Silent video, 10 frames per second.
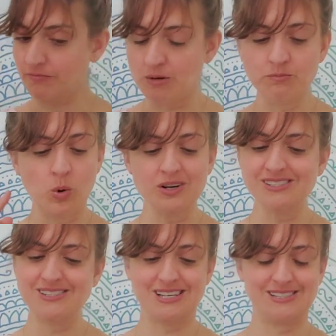More
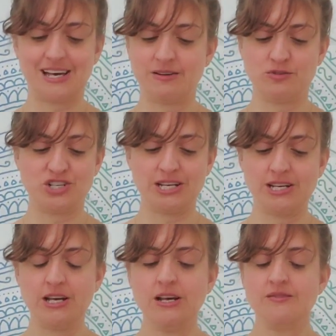six
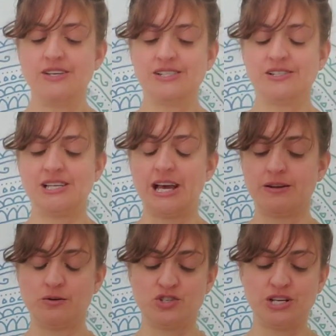energy. This is the
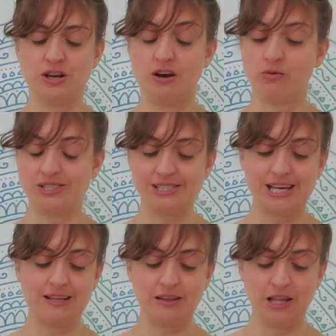energy of, once
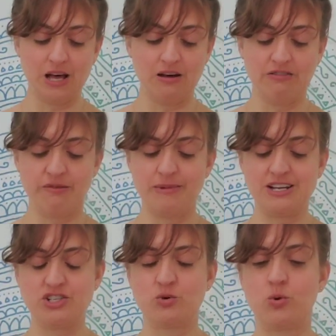again, love.
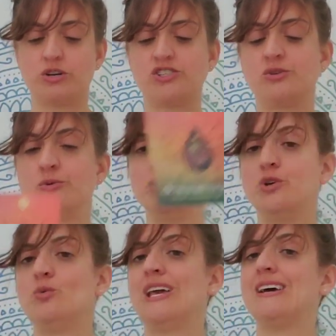Magic works through
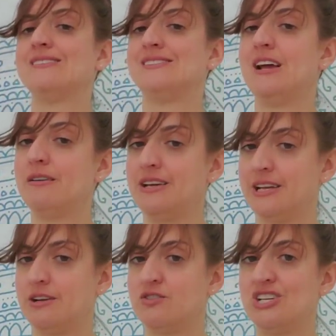you. Cancerian
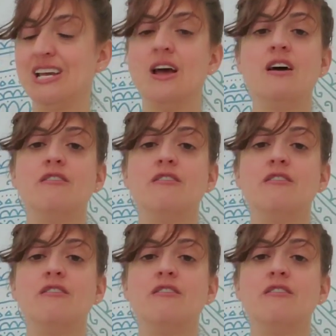energy.